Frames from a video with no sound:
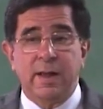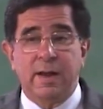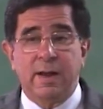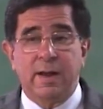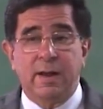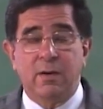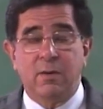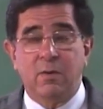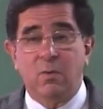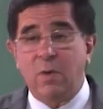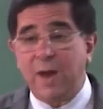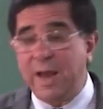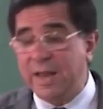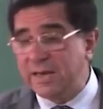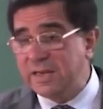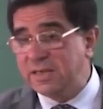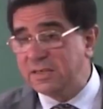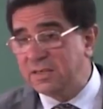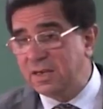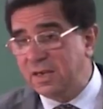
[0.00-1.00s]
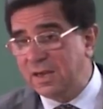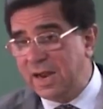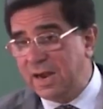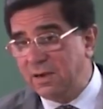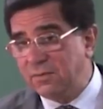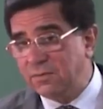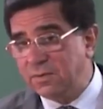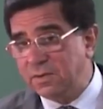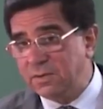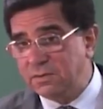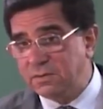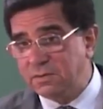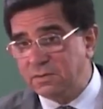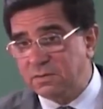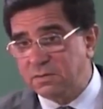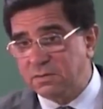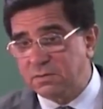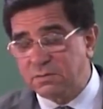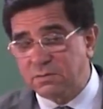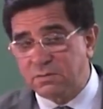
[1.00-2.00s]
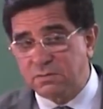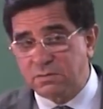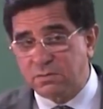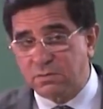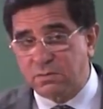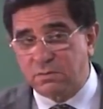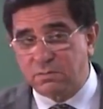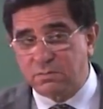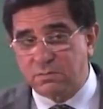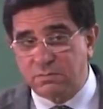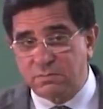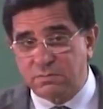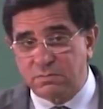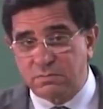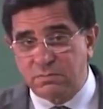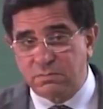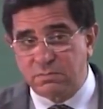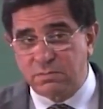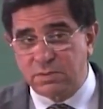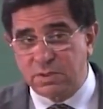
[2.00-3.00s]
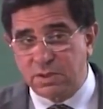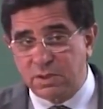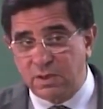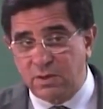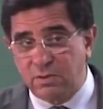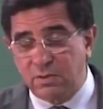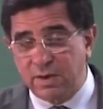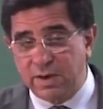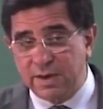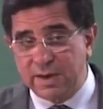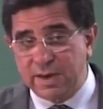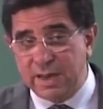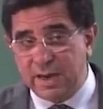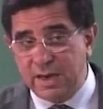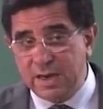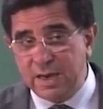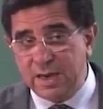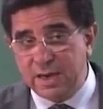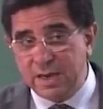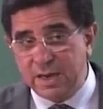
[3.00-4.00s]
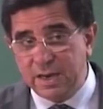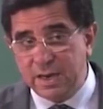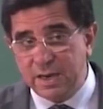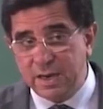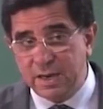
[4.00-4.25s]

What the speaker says: Why regional landfills? So take a look at Delhi.